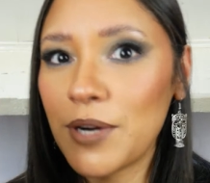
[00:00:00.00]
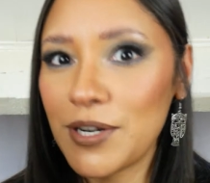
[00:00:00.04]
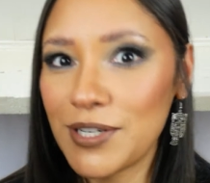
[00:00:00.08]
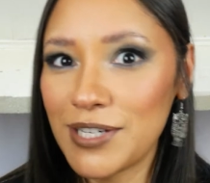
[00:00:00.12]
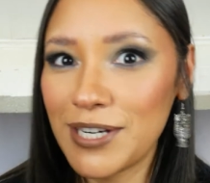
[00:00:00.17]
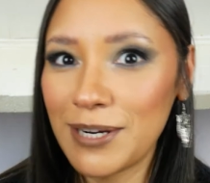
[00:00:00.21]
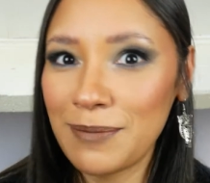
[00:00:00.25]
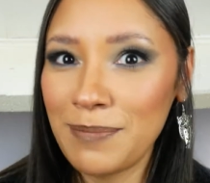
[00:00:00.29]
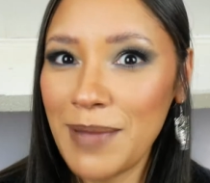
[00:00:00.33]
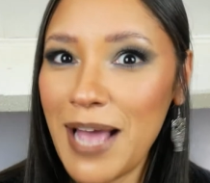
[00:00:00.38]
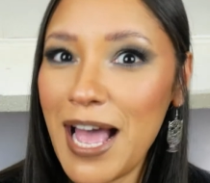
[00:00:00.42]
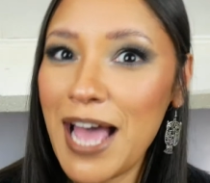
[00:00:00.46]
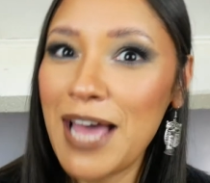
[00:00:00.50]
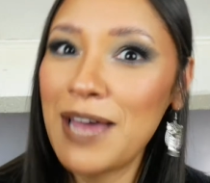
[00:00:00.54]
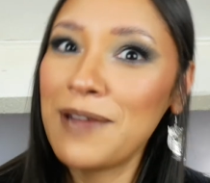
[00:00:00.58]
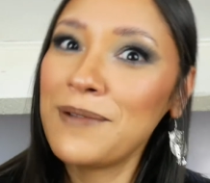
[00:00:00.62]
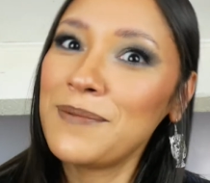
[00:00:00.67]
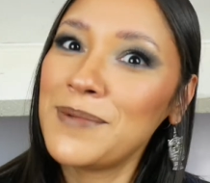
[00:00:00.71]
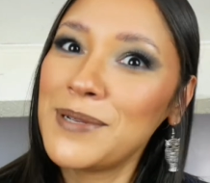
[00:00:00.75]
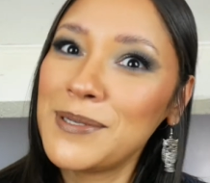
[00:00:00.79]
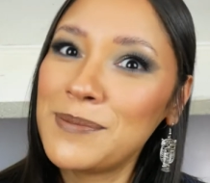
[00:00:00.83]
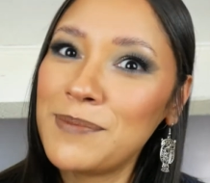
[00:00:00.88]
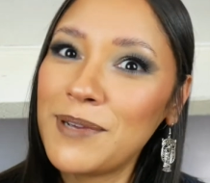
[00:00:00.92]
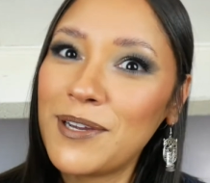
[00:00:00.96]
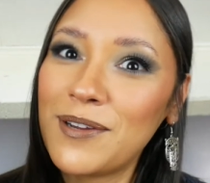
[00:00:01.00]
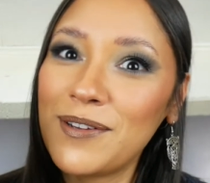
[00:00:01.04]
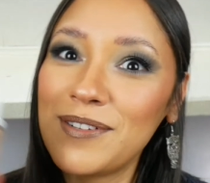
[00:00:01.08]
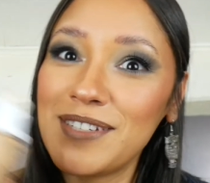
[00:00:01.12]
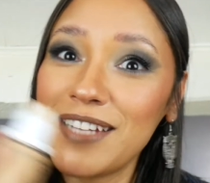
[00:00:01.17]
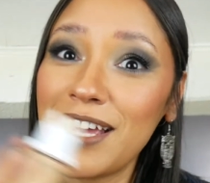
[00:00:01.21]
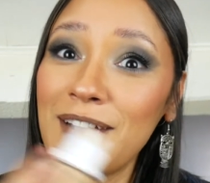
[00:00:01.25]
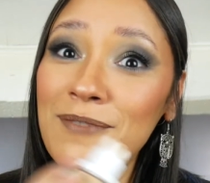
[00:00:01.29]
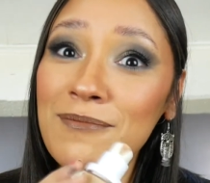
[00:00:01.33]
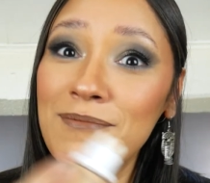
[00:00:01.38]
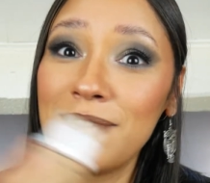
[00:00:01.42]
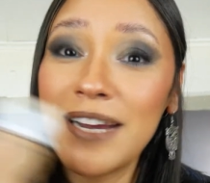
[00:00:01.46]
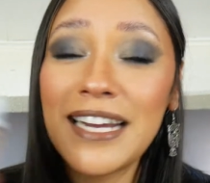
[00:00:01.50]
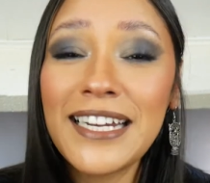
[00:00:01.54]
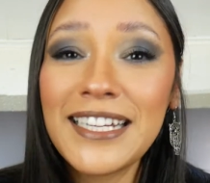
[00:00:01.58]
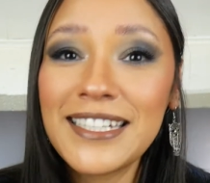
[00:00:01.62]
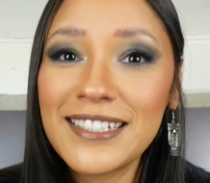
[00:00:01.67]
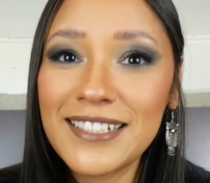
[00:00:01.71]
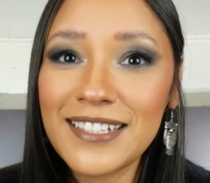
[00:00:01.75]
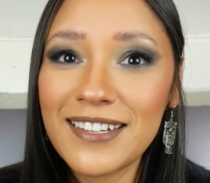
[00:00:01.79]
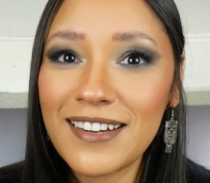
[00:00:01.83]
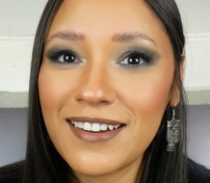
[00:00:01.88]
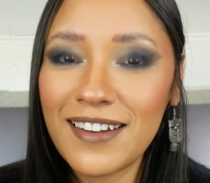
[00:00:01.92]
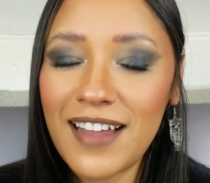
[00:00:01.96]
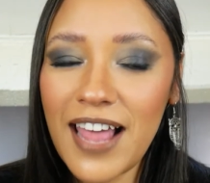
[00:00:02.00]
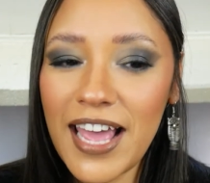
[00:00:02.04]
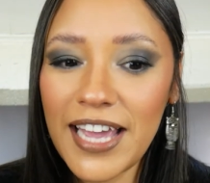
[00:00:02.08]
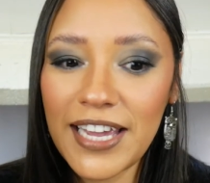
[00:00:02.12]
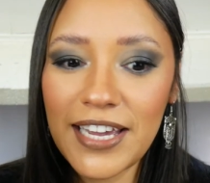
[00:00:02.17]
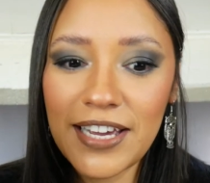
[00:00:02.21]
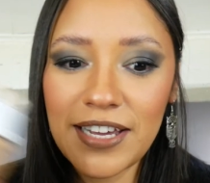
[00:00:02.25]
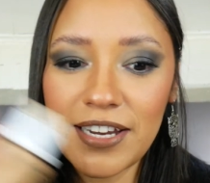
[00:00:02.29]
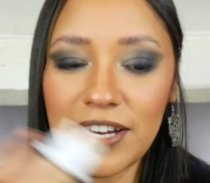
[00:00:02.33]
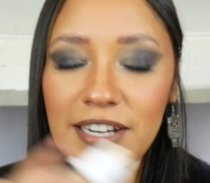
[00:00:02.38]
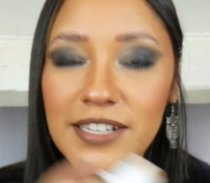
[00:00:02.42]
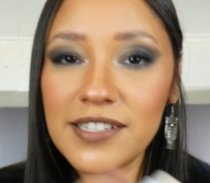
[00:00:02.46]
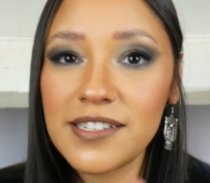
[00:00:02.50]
project pan was because I really didn't like it.